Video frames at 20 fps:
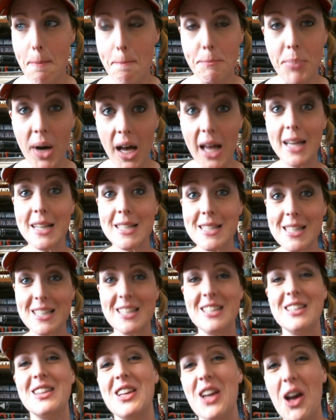but
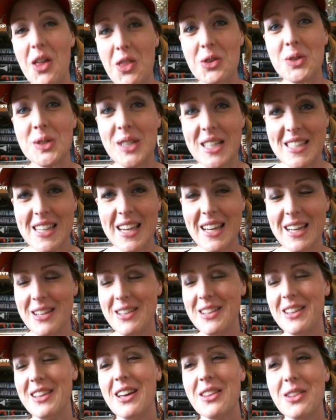the other reason
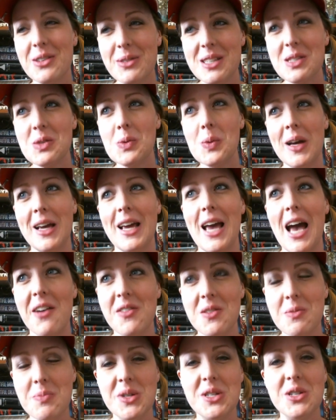why I
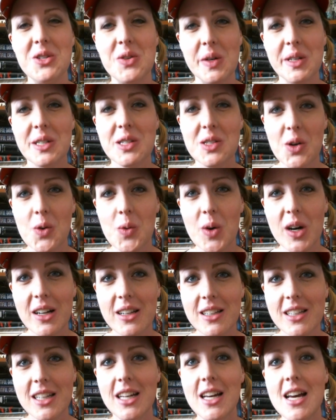haven't been doing so
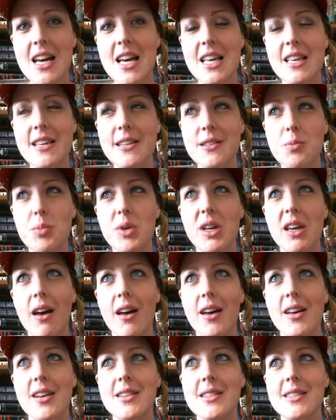well is
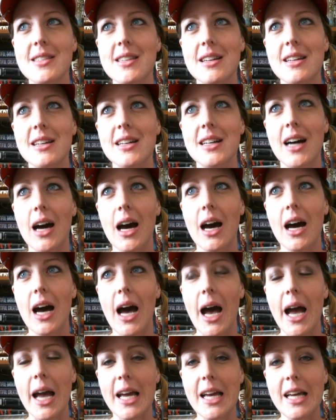because
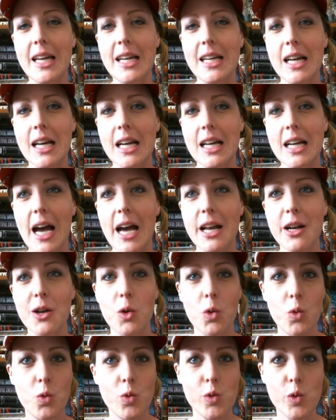I kind
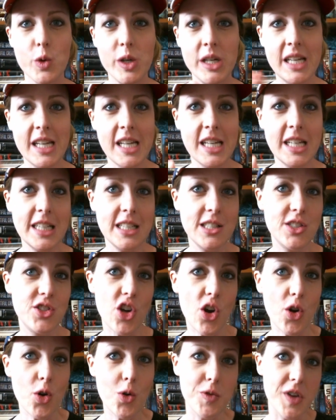of
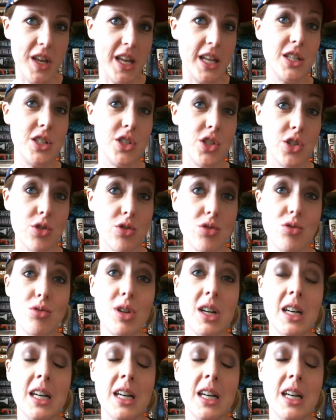re-dove into